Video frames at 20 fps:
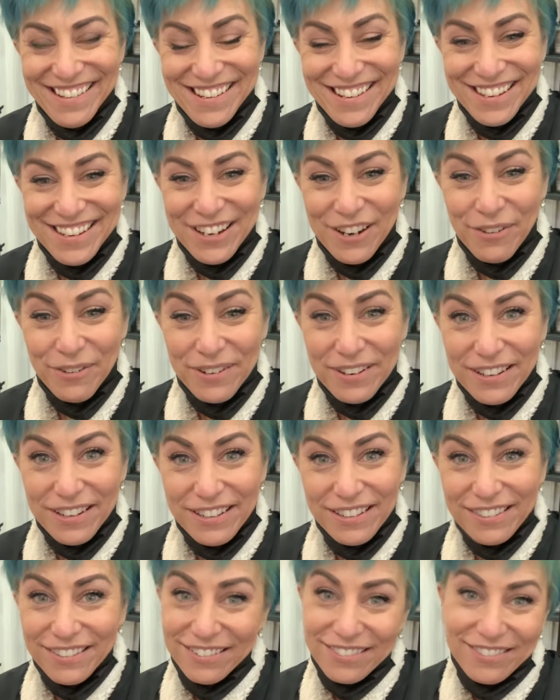you know,
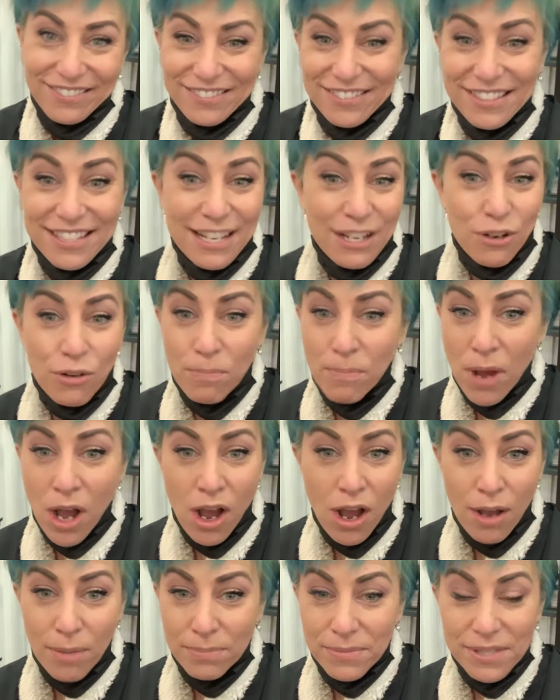single
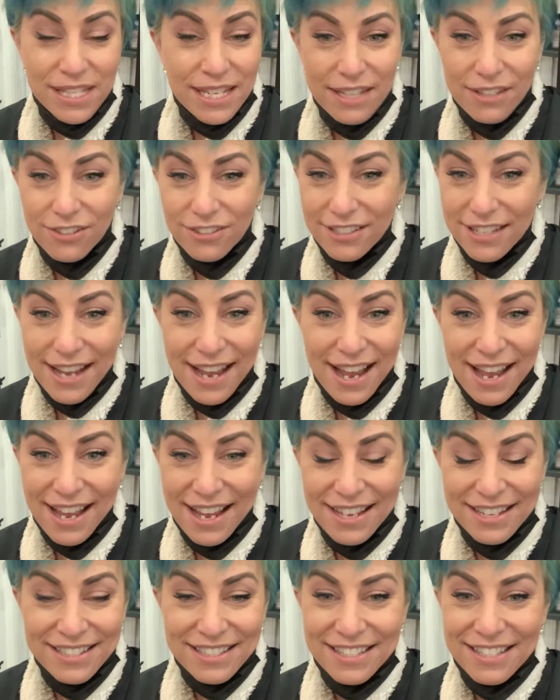moms, single
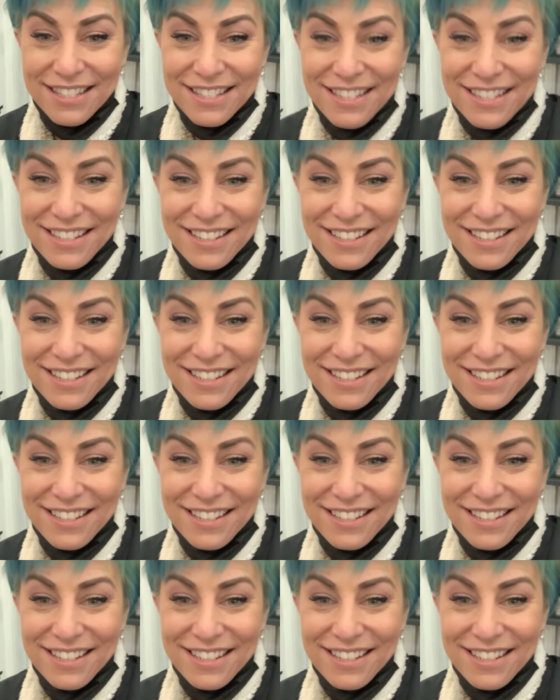dads